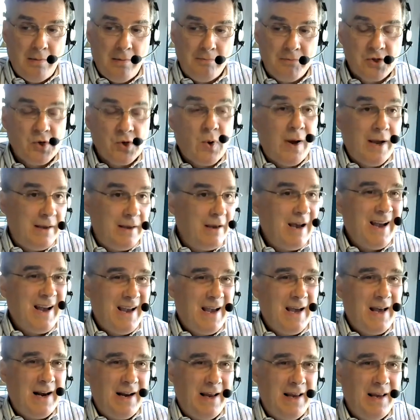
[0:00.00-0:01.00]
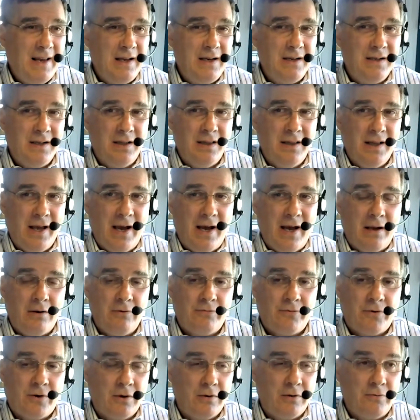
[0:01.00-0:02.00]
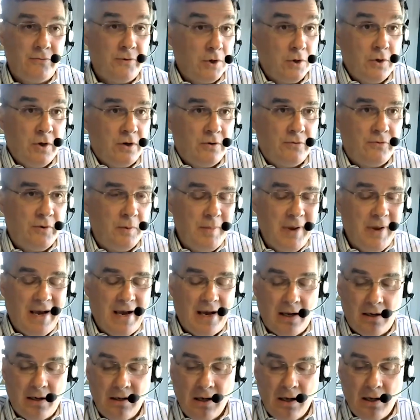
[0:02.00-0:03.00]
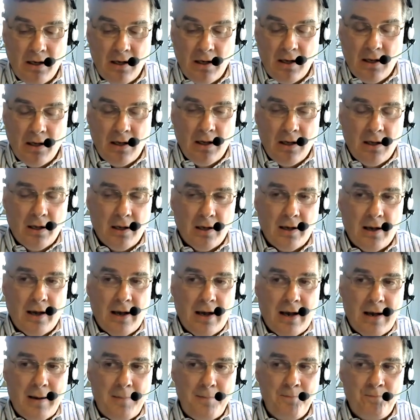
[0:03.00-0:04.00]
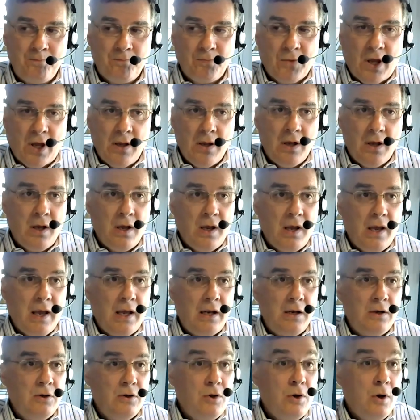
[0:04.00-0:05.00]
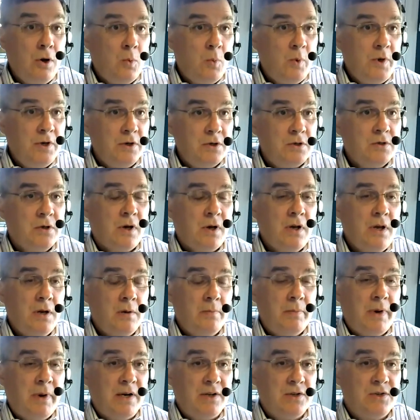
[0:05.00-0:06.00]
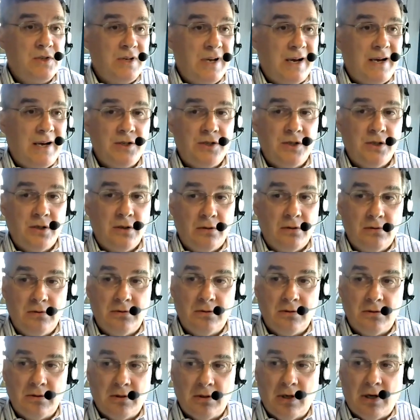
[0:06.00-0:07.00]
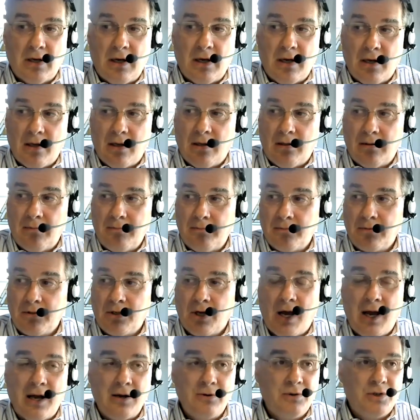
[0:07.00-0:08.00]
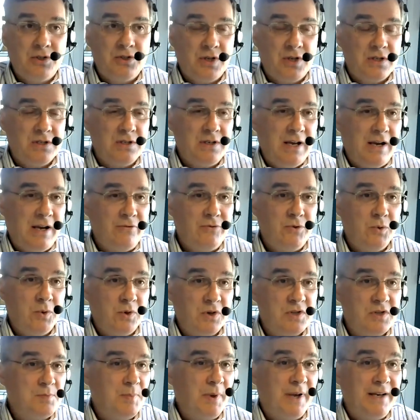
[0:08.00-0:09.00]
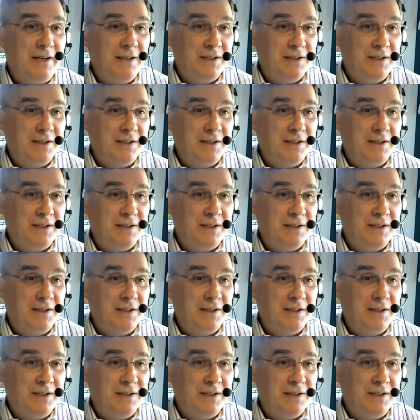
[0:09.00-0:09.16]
So I had a hand in that for good or for bad. And when you're talking about a statute, Congress doesn't have to explain